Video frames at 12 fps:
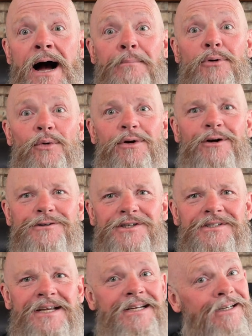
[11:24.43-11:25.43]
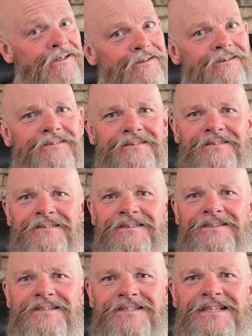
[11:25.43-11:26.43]
I'm going to Argentina
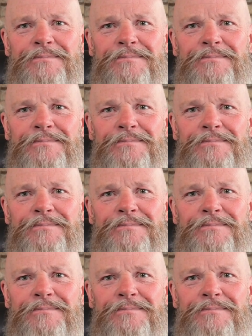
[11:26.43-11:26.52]
to